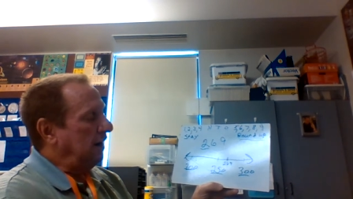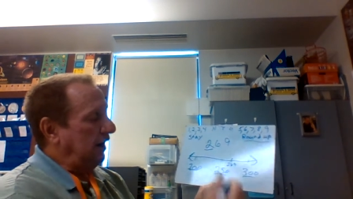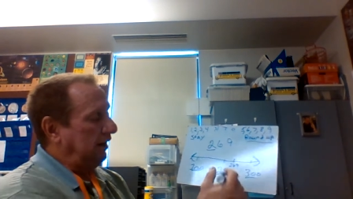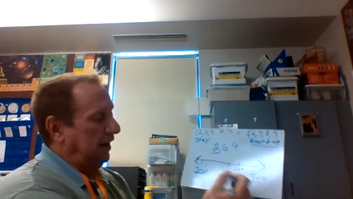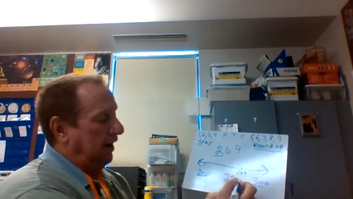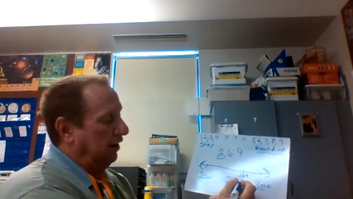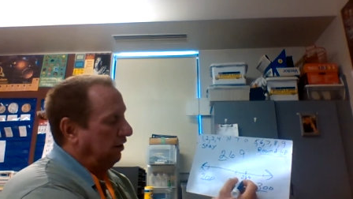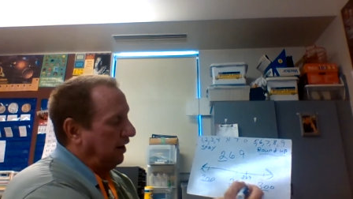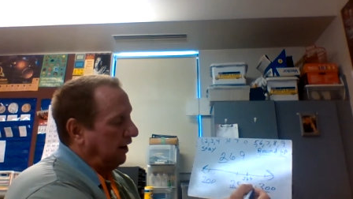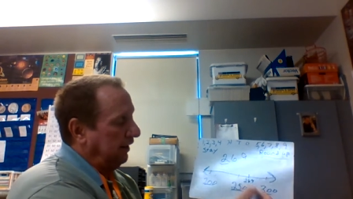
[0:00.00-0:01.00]
And
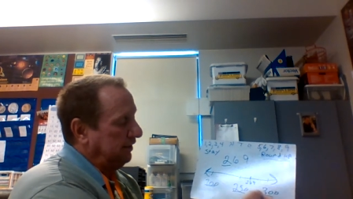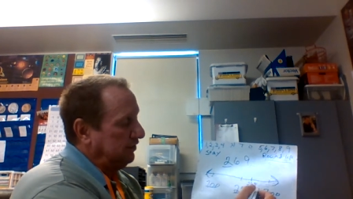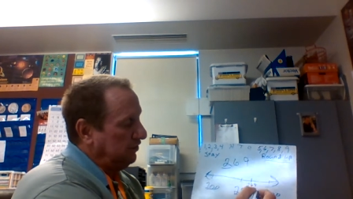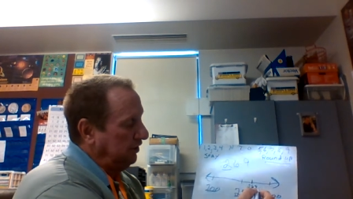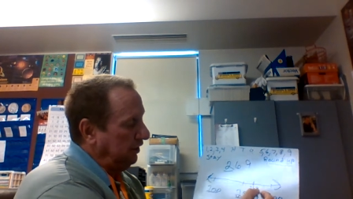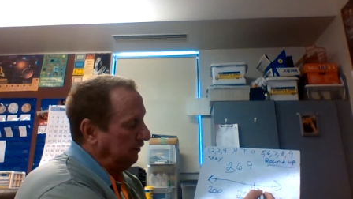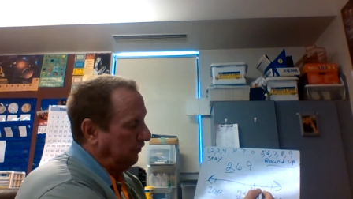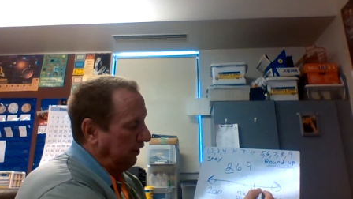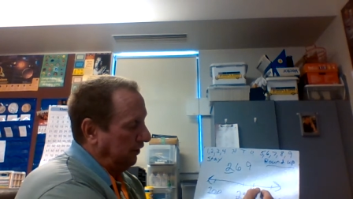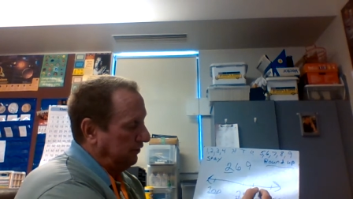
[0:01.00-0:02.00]
now I can see
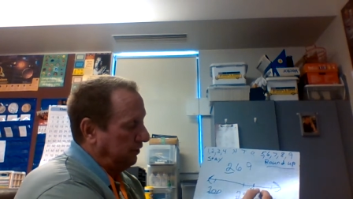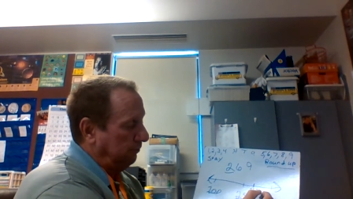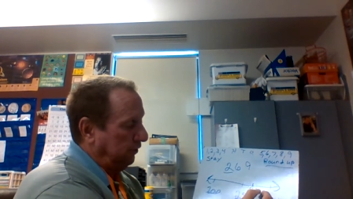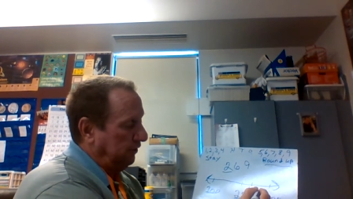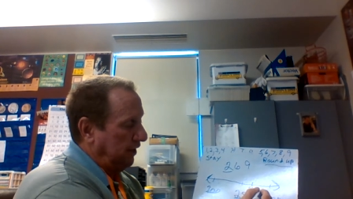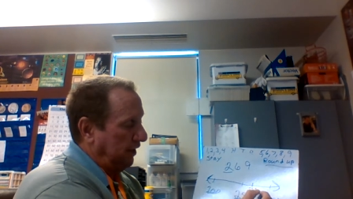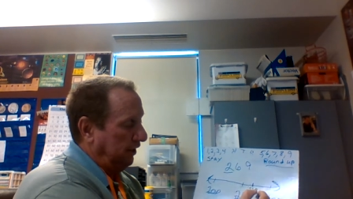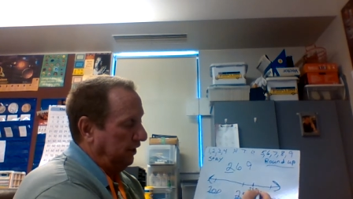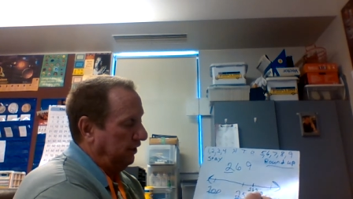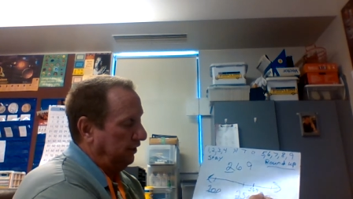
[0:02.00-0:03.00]
very simply
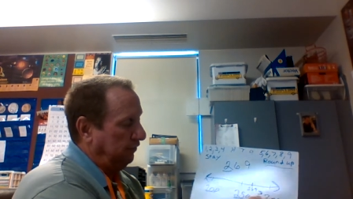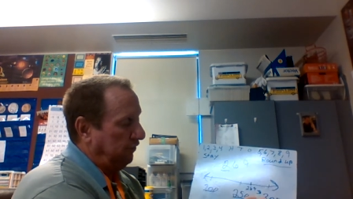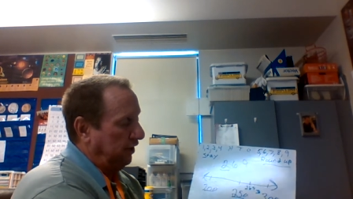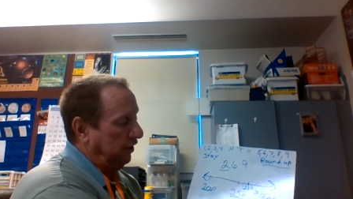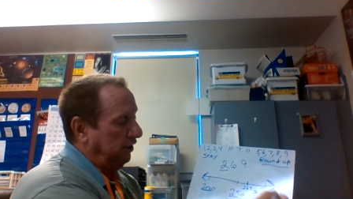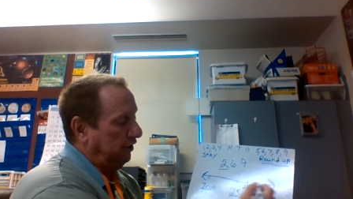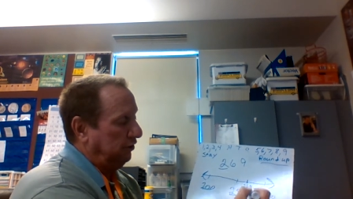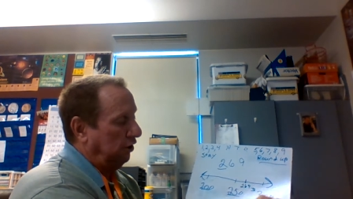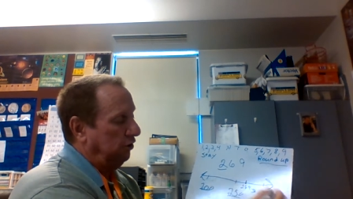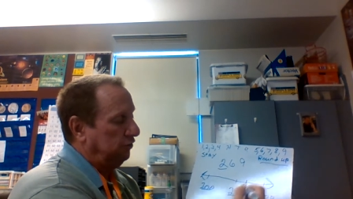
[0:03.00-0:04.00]
that it is very
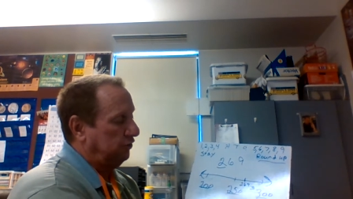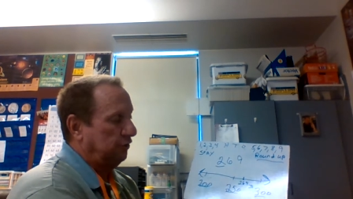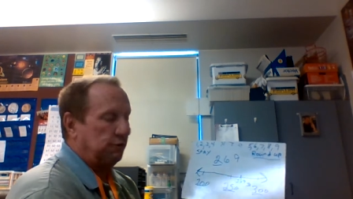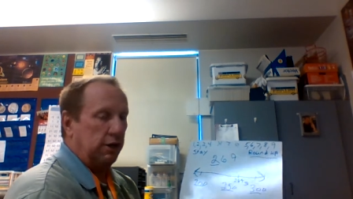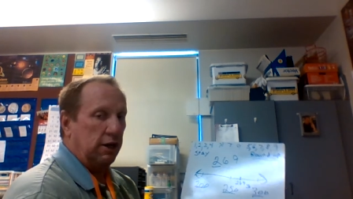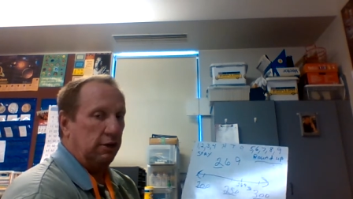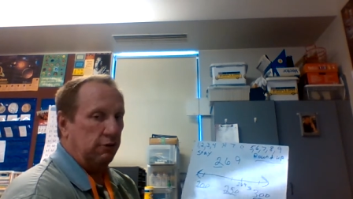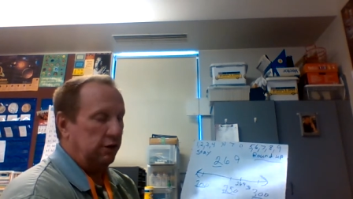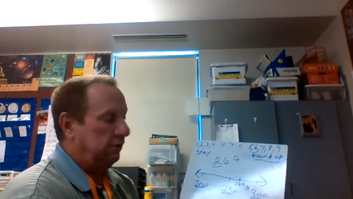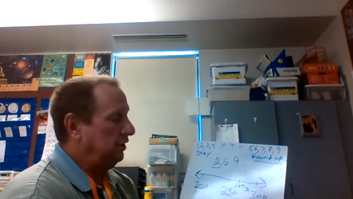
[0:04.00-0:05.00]
close to
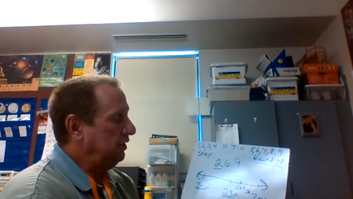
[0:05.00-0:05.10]
300.